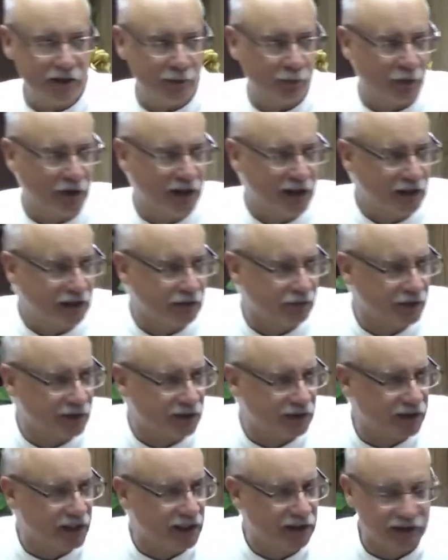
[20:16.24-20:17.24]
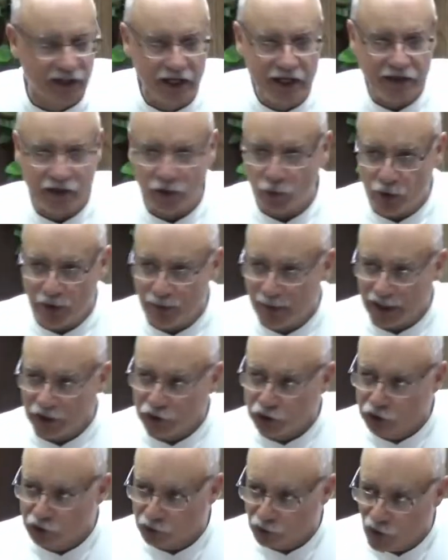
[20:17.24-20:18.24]
he prays for the saints, that we
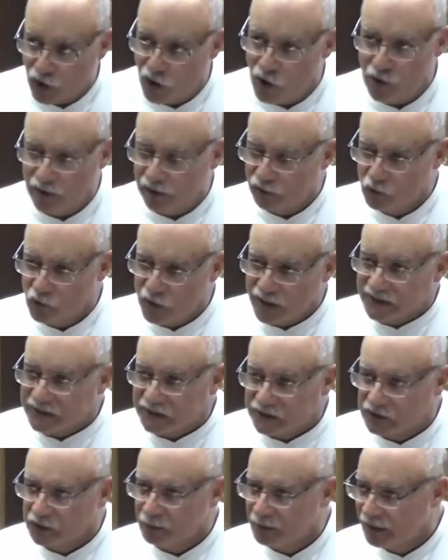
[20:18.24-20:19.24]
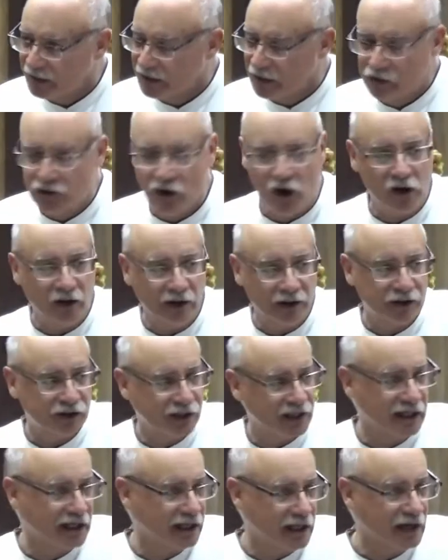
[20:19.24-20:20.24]
might grow in wisdom and in knowledge
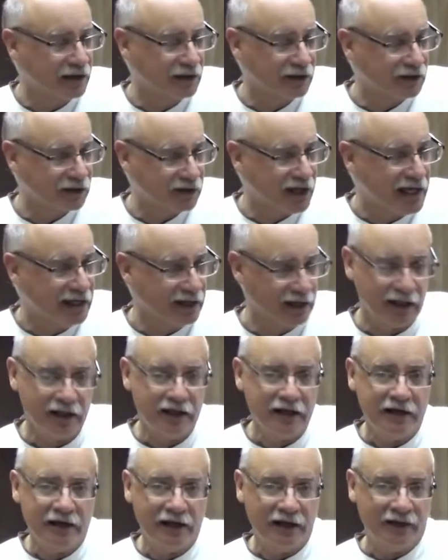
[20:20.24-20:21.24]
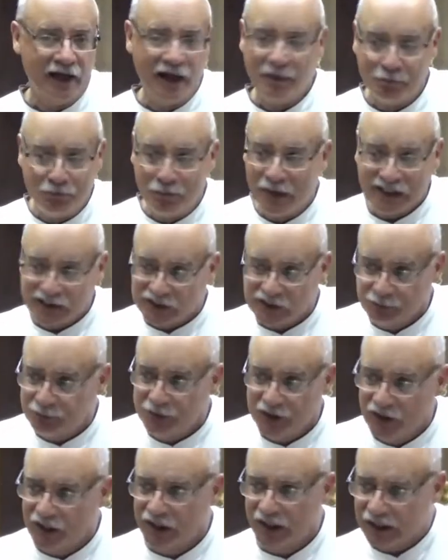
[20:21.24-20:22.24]
and in understanding. And that must
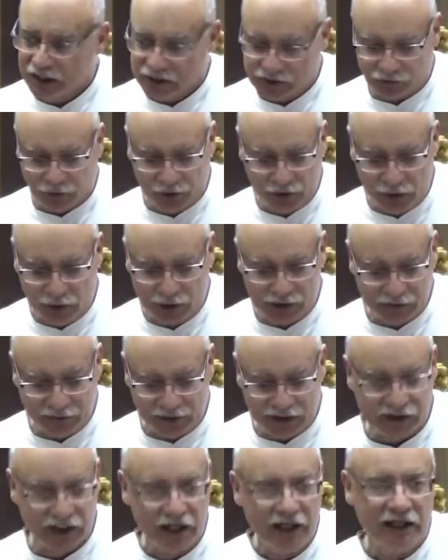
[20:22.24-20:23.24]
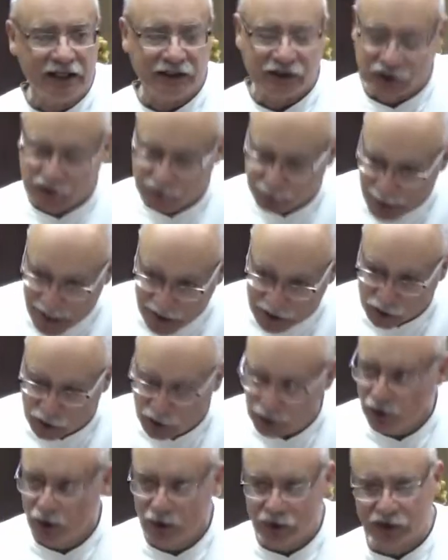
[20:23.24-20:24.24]
be the case for those of us,
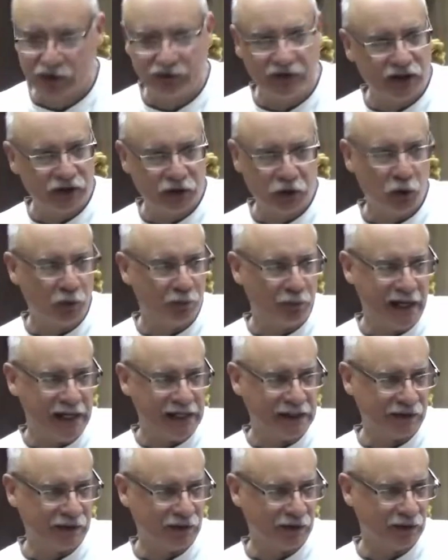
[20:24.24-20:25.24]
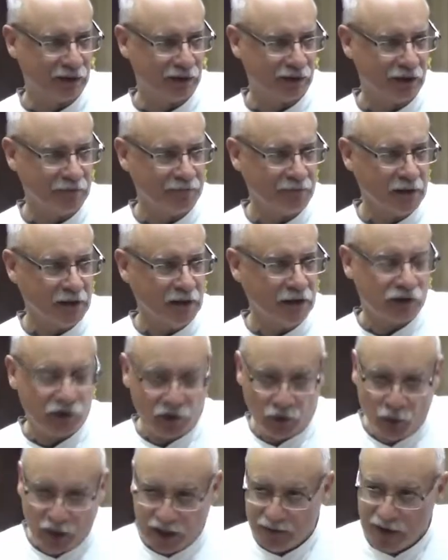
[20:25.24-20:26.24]
especially those of us who are pastors, so
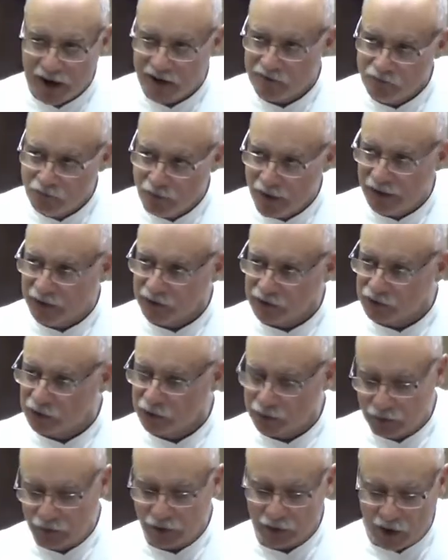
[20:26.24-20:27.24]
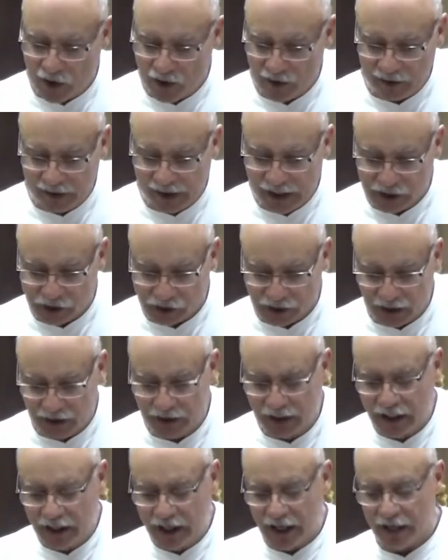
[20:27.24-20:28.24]
that we might minister to the congregation
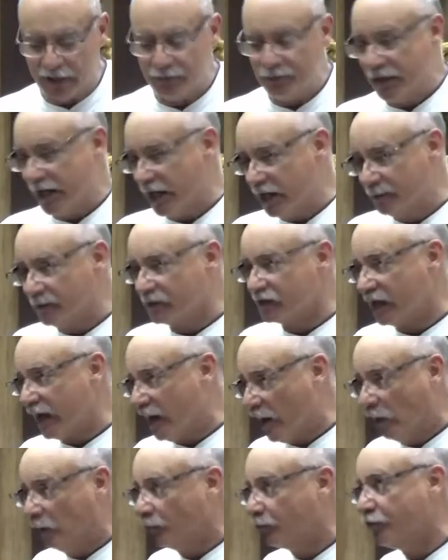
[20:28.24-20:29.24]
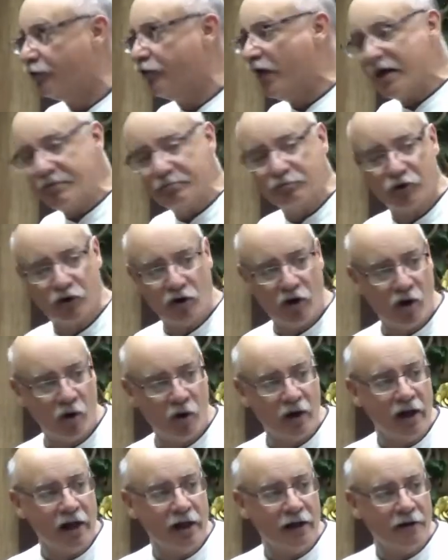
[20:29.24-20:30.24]
and be able to help them grow.